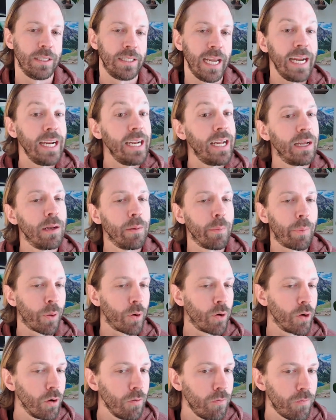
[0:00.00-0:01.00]
Data and
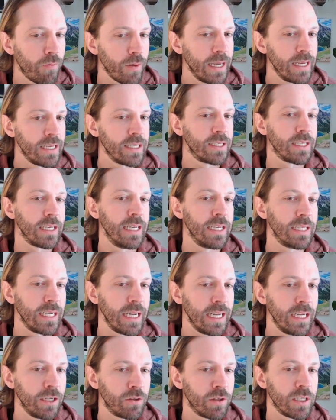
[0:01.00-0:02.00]
proof is an
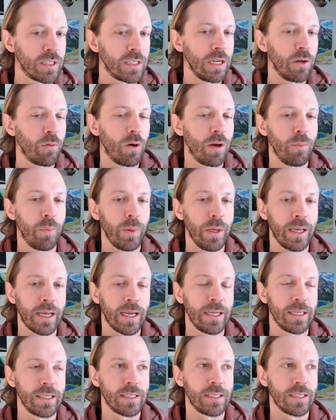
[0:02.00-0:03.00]
interesting one
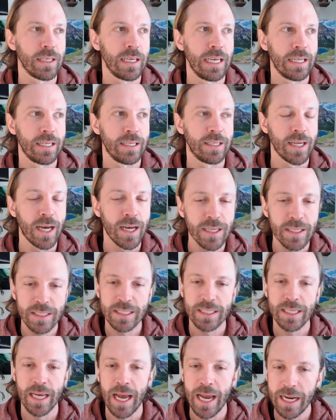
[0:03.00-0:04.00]
because it
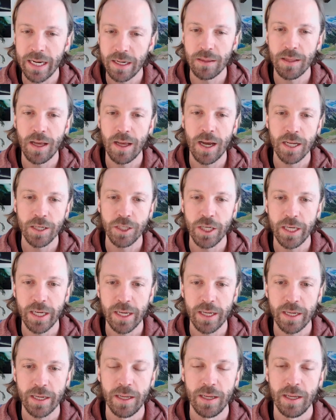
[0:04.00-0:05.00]
does tie to
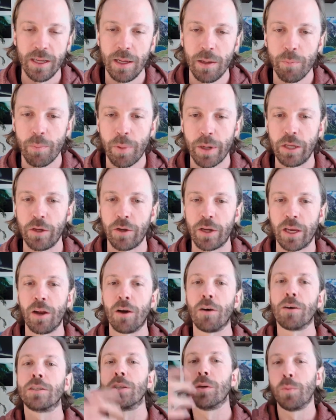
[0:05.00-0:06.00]
logic, but you can
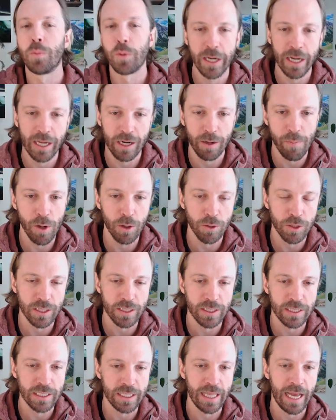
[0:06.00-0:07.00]
also bring an
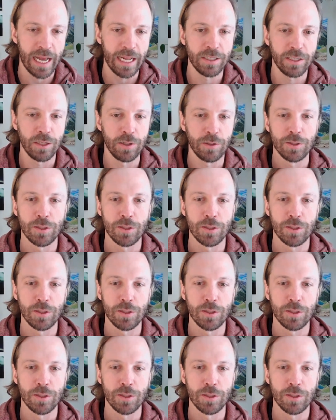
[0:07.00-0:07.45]
emotion to that too.